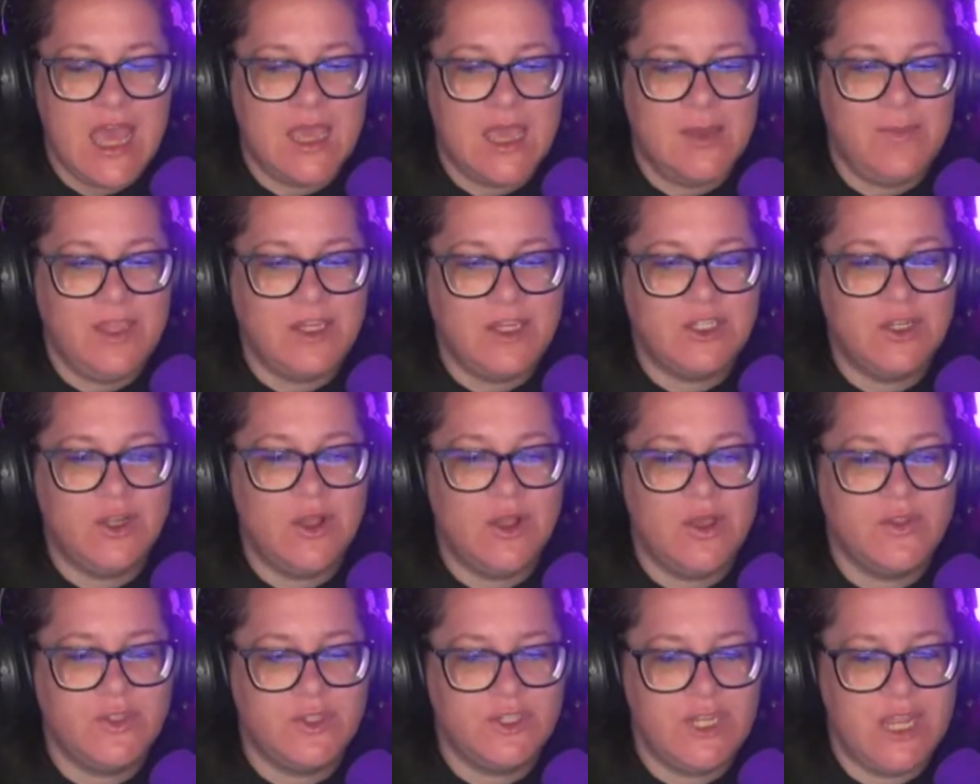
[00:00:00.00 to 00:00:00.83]
Make sure you
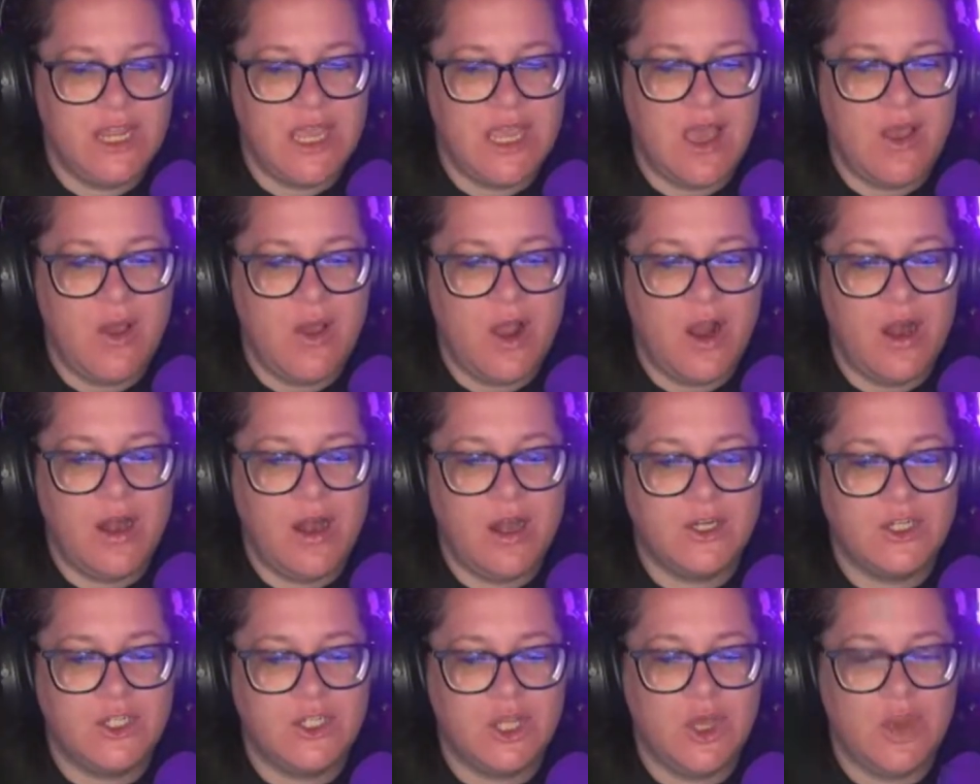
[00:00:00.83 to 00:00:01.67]
also check out
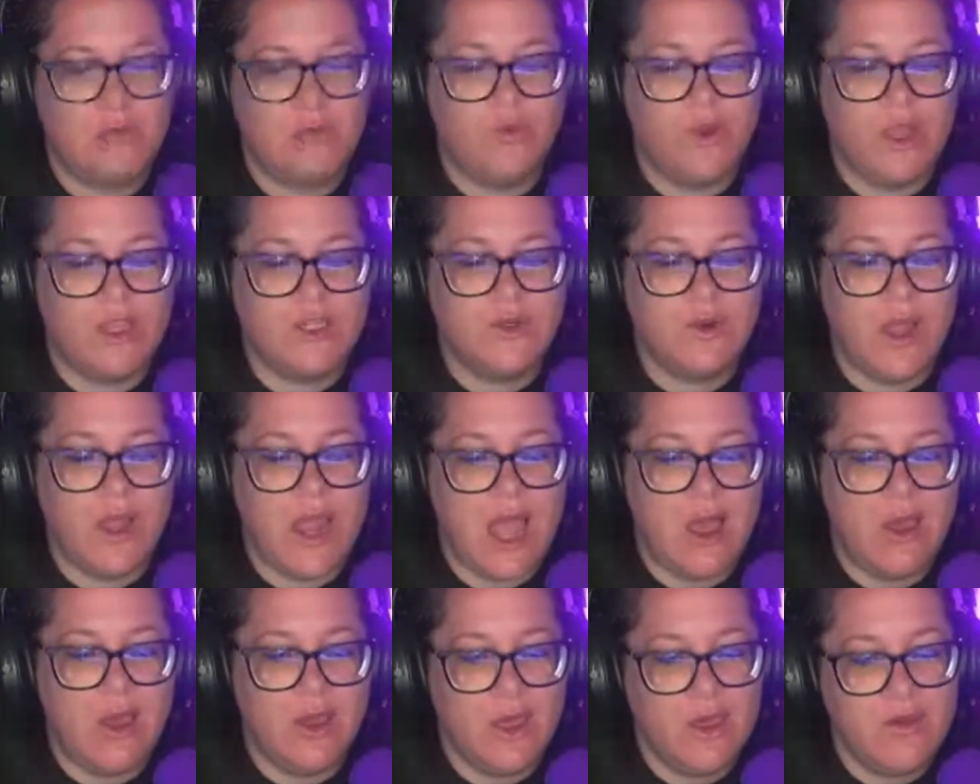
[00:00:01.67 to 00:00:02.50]
our show Retro
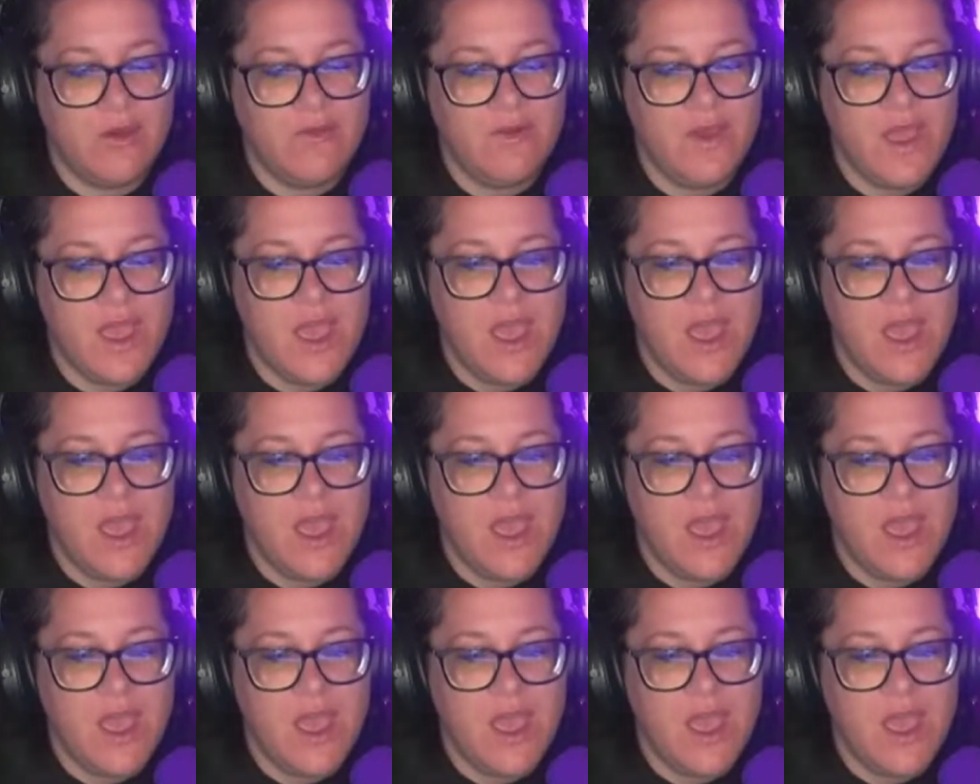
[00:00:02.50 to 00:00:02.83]
Alcove,